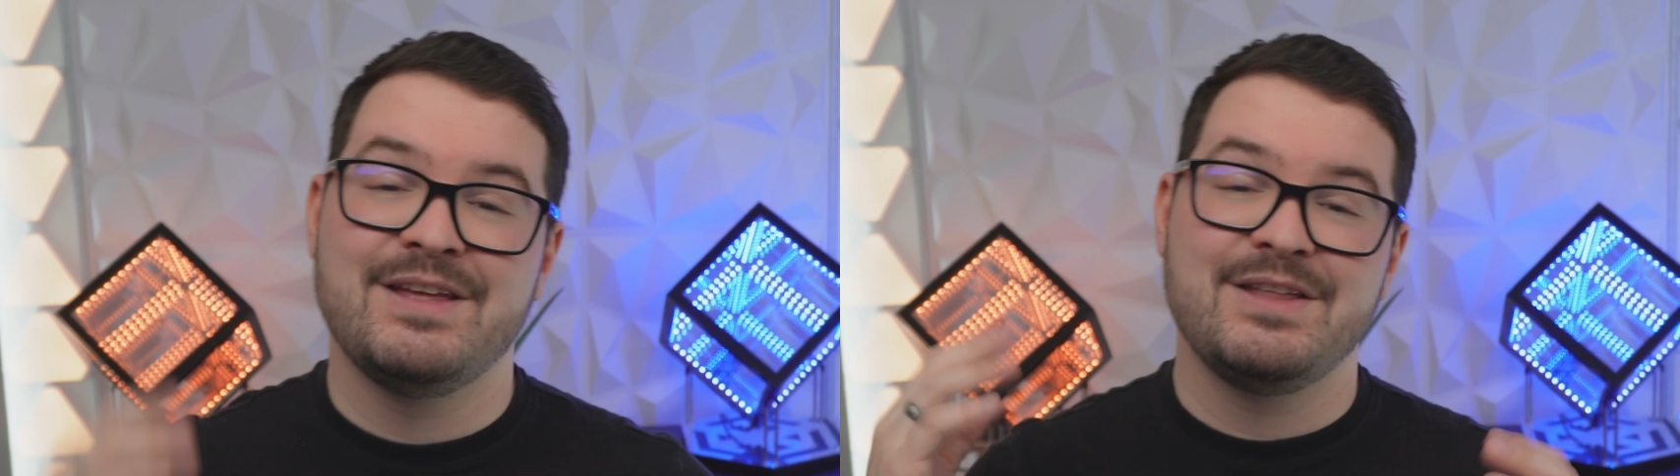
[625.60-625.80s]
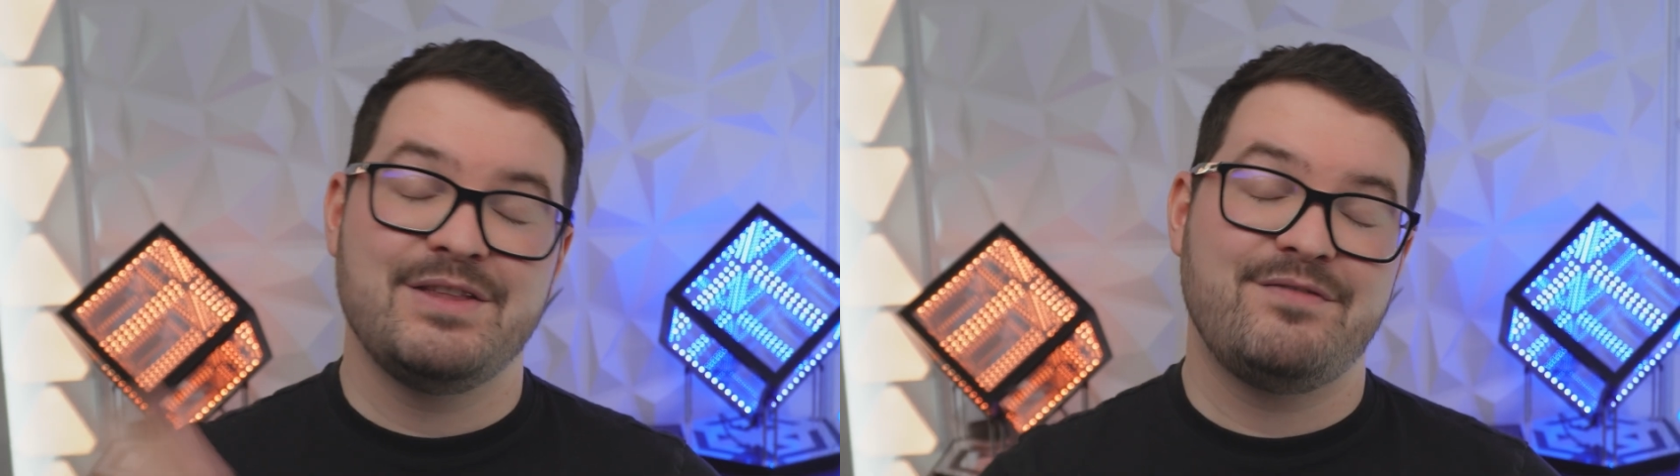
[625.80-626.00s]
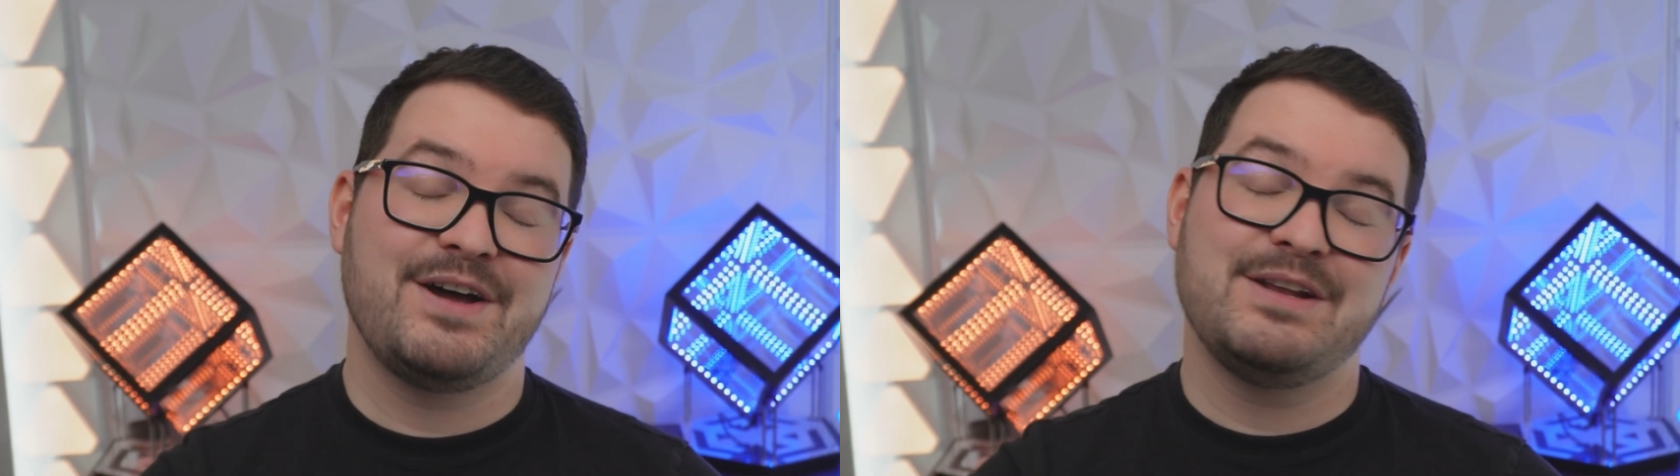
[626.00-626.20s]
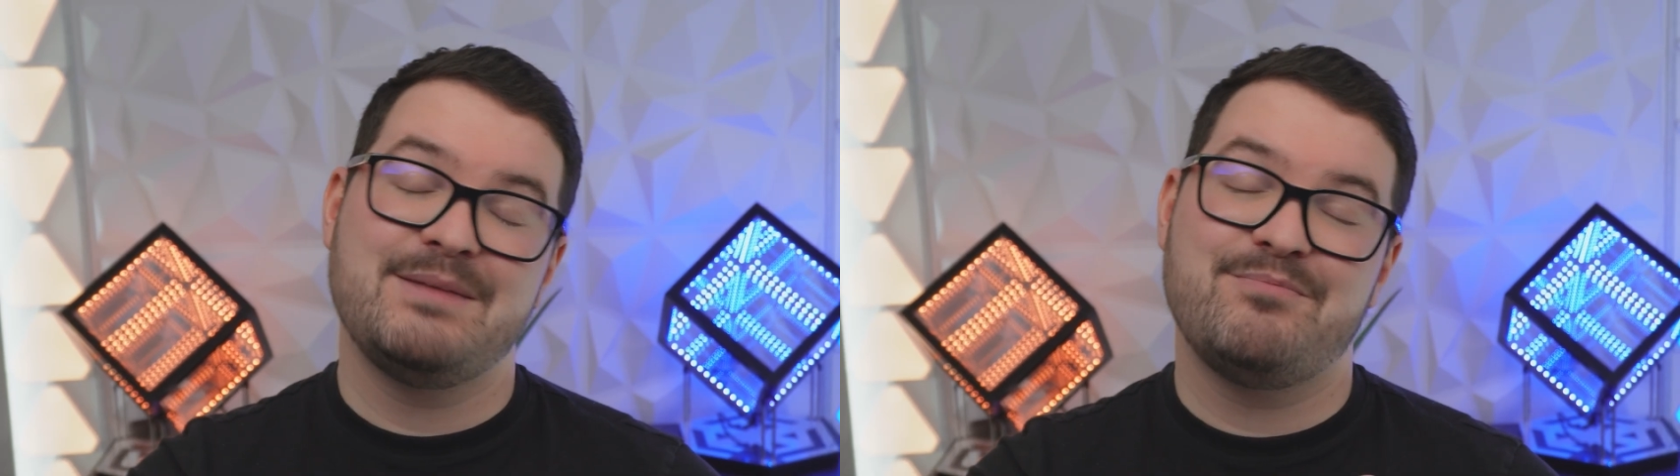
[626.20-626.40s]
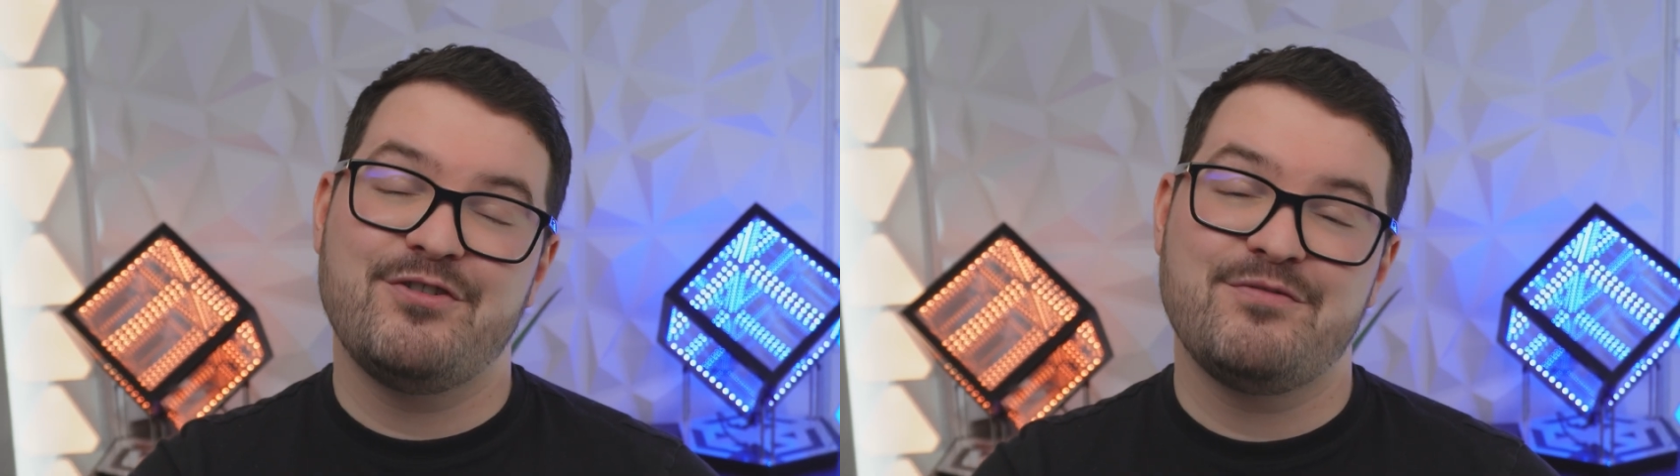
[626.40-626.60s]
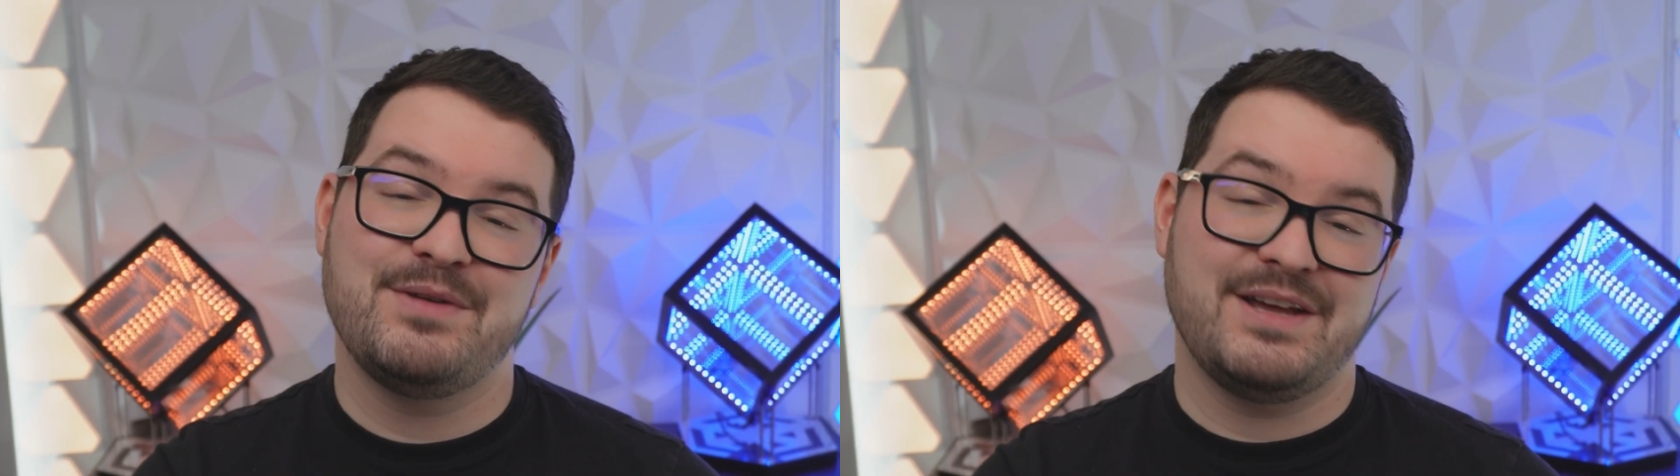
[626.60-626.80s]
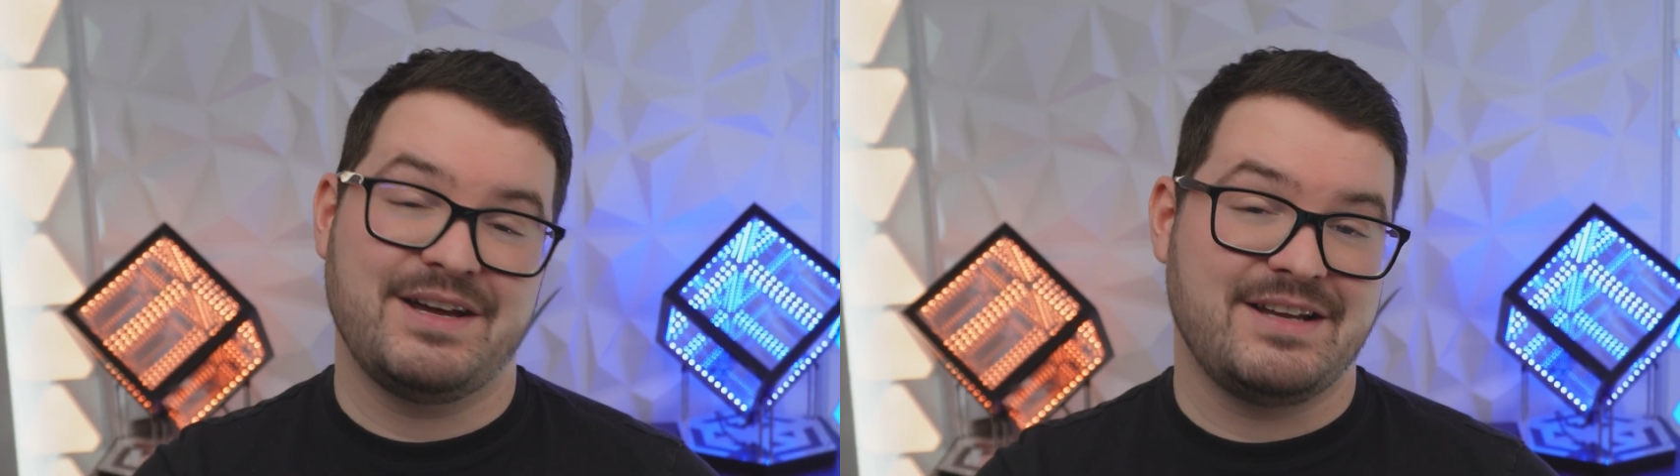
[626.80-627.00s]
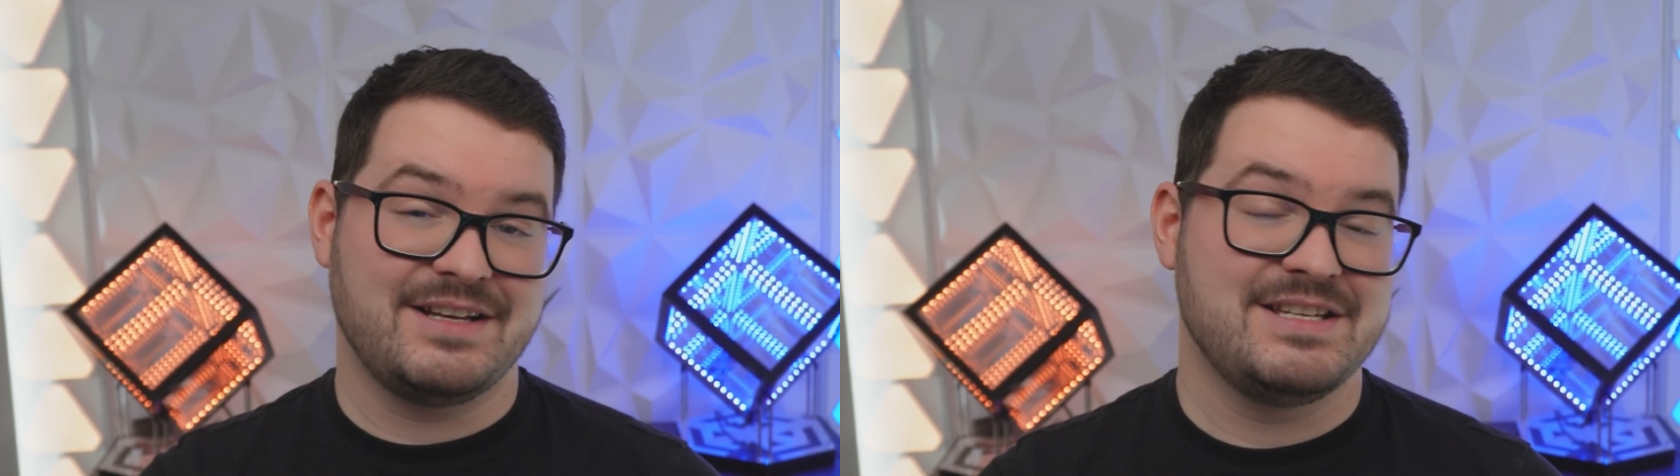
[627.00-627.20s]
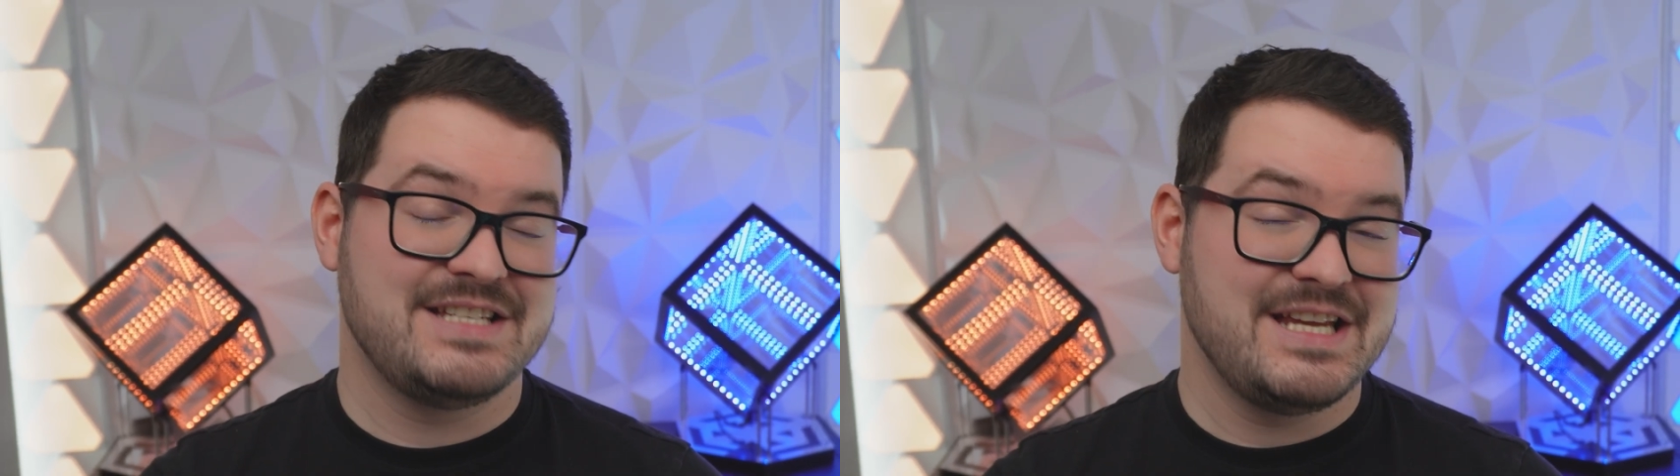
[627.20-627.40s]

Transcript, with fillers: The final improvement that I'd like to see